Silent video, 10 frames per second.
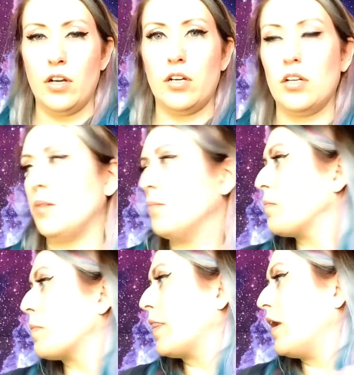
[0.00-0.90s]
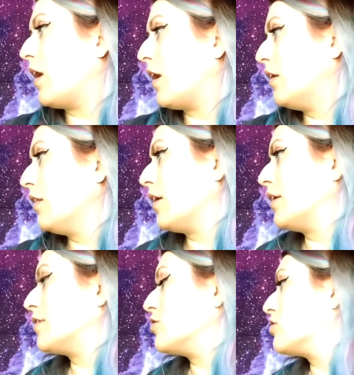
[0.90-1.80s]
I
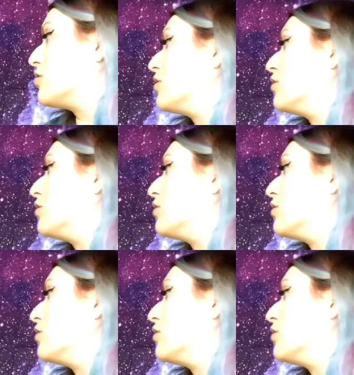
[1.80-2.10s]
like to just